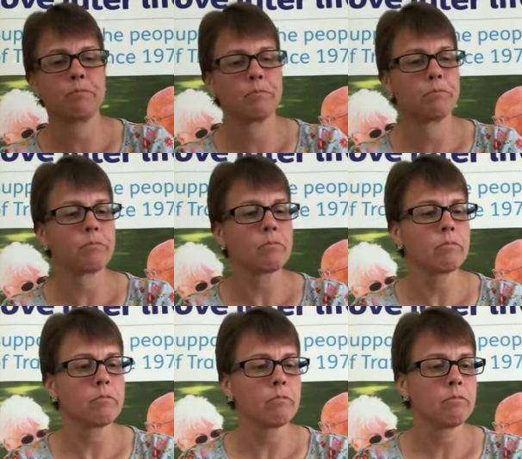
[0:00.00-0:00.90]

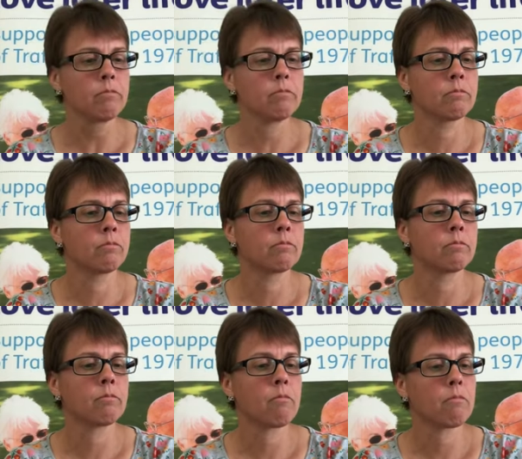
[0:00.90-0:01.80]

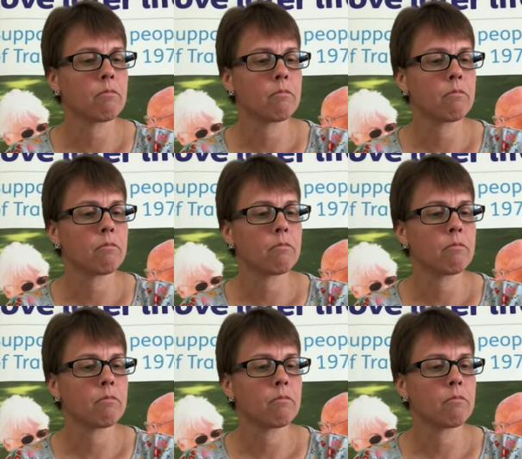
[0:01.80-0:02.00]
Nothing is said.